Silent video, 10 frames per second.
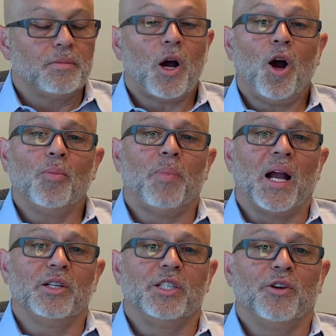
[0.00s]
Our
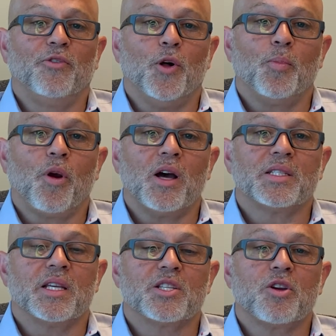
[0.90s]
buyer deal flow
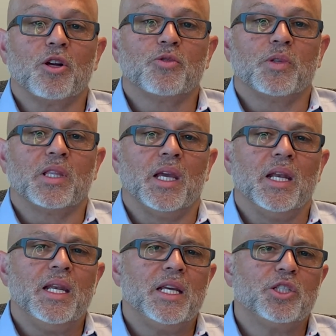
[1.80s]
process starts with the
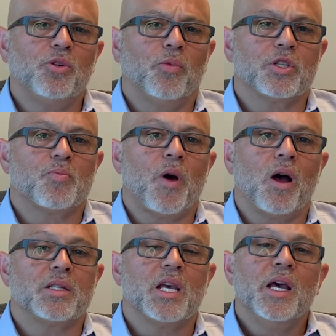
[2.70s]
initial
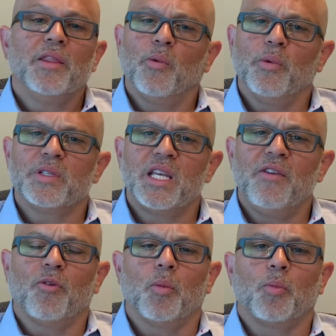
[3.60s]
response that we receive
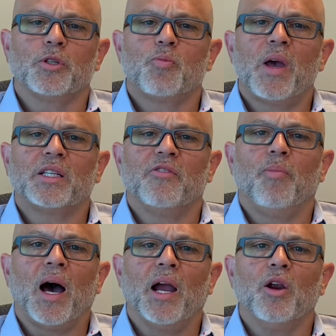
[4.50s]
from a prospective
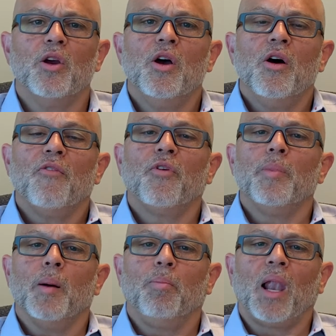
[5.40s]
buyer from
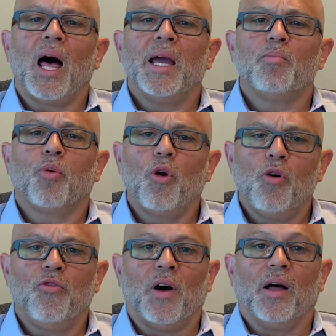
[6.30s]
the blind
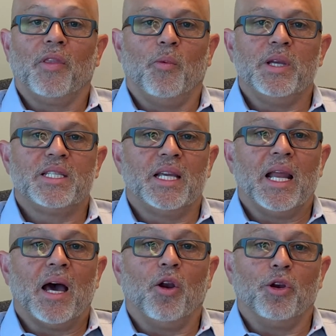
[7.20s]
profile that we send
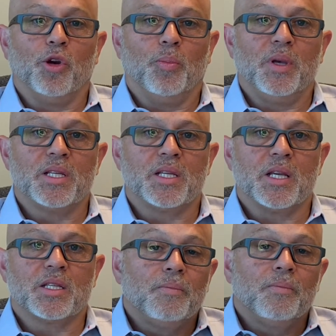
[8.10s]
out on your
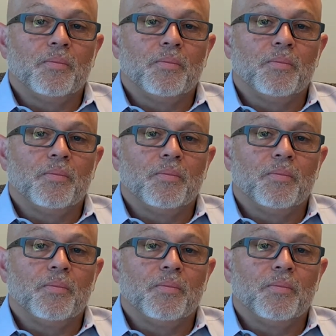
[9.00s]
business.